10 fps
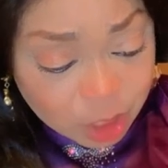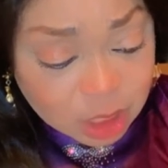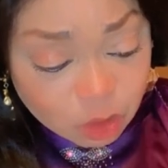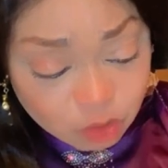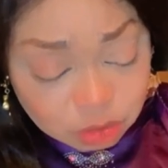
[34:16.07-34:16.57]

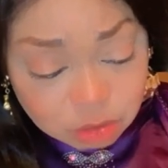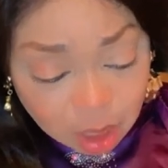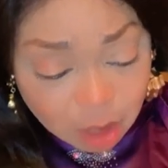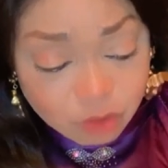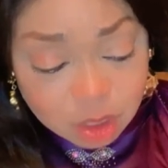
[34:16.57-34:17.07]
wait, so
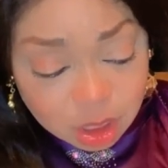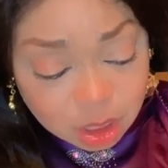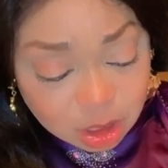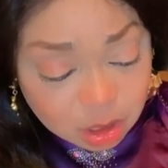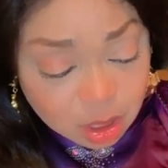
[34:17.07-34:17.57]

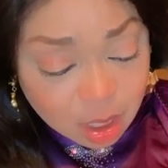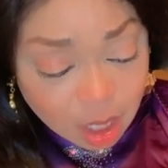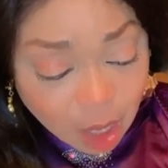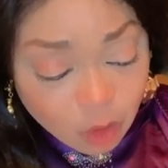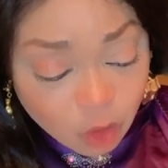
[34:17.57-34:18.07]

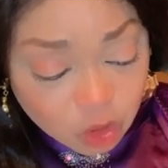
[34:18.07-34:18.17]
I'll